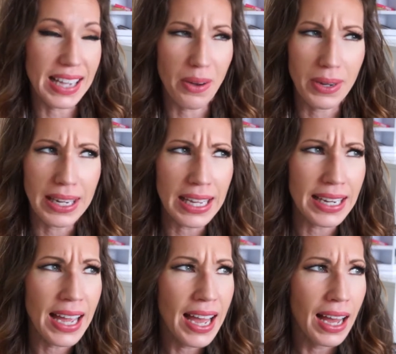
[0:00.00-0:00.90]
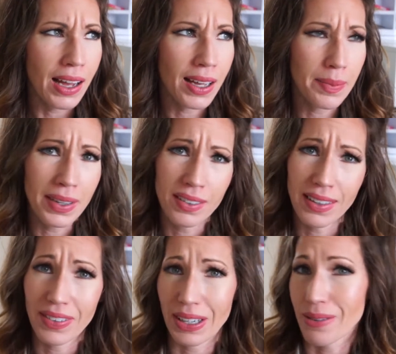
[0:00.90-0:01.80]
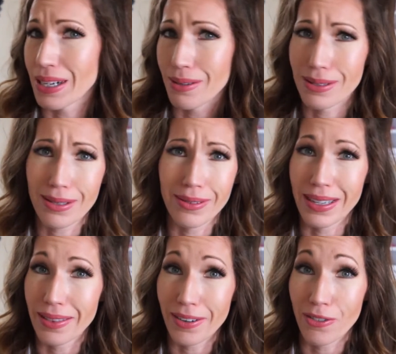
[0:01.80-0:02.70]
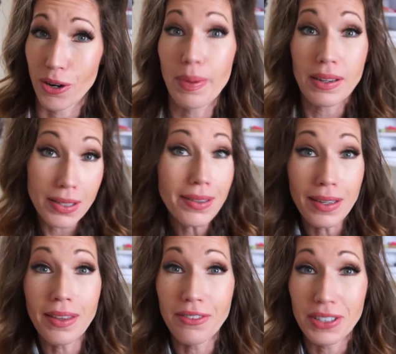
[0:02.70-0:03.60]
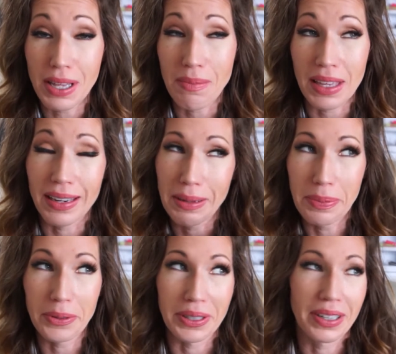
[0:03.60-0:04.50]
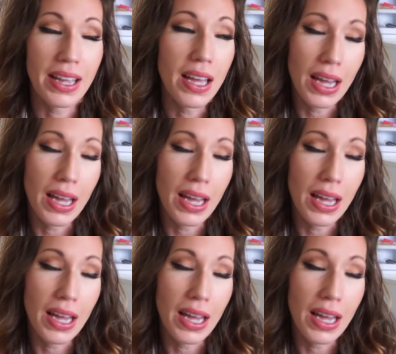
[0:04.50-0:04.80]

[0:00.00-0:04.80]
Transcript: I went in, I don't even know what I was going in there for, but I was going in there for something important.